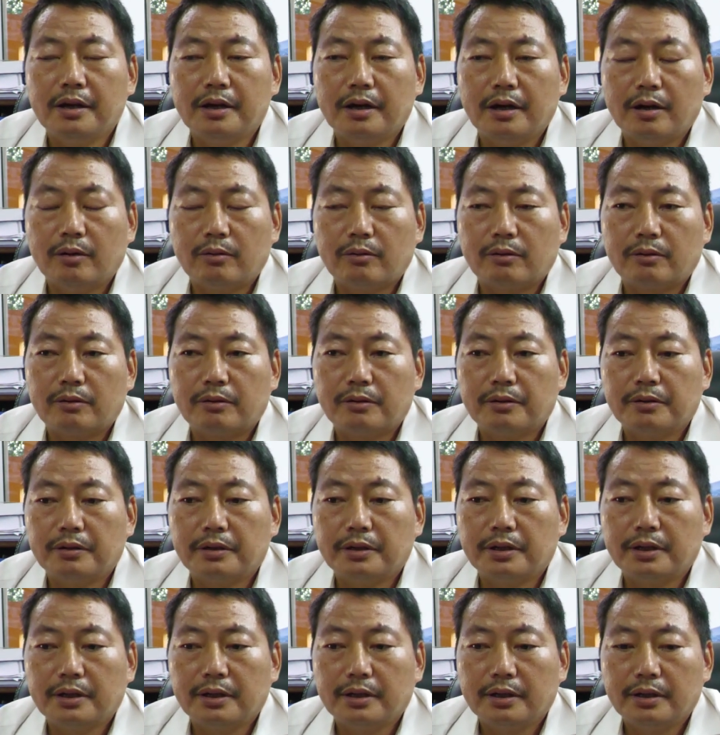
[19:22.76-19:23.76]
Our
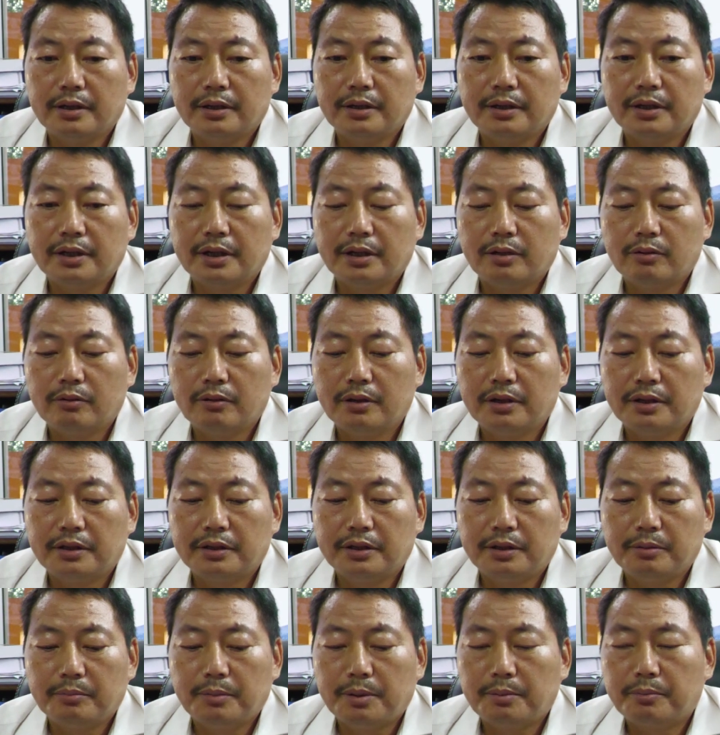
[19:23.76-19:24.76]
Indian Oil
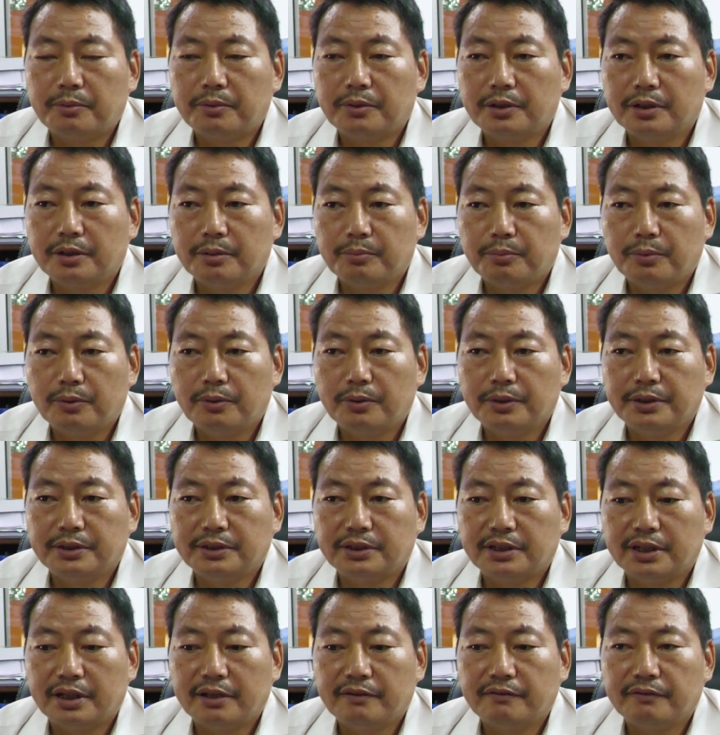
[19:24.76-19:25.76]
Dimapur depot is
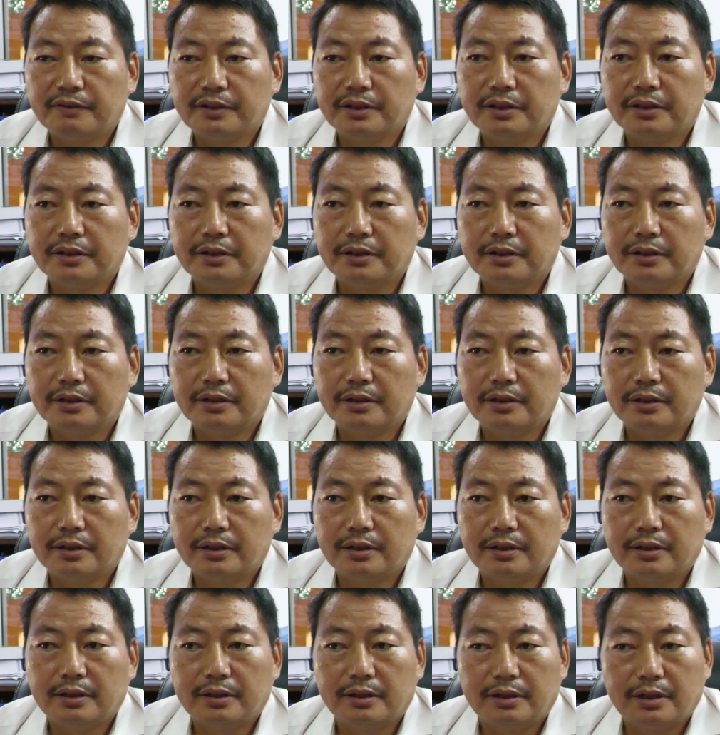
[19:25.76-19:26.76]
having
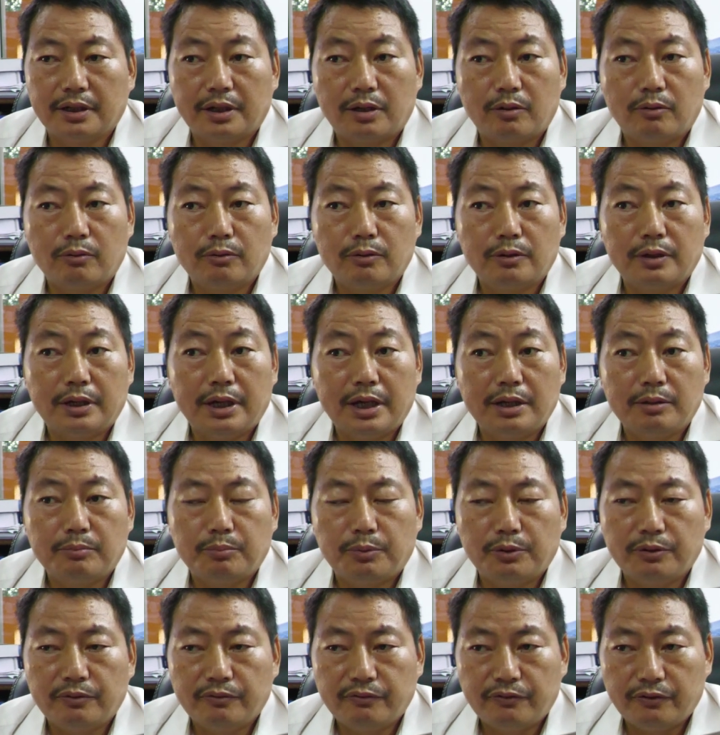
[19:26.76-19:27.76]
around
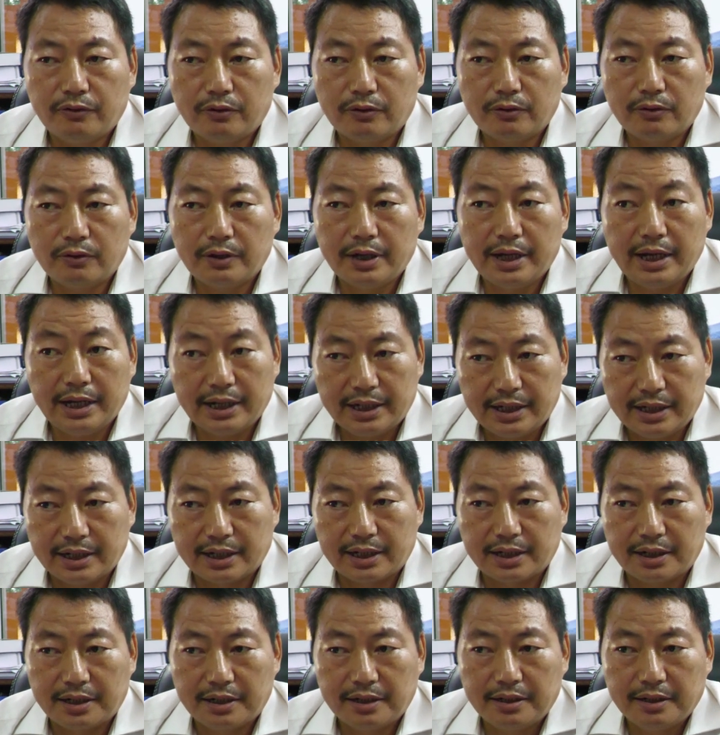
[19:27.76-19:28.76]
9.4
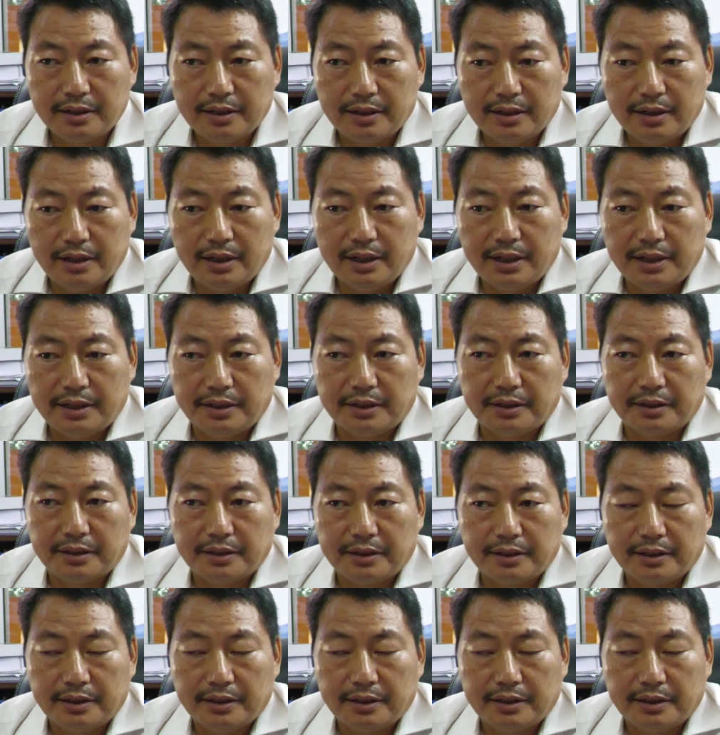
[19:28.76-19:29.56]
acre land,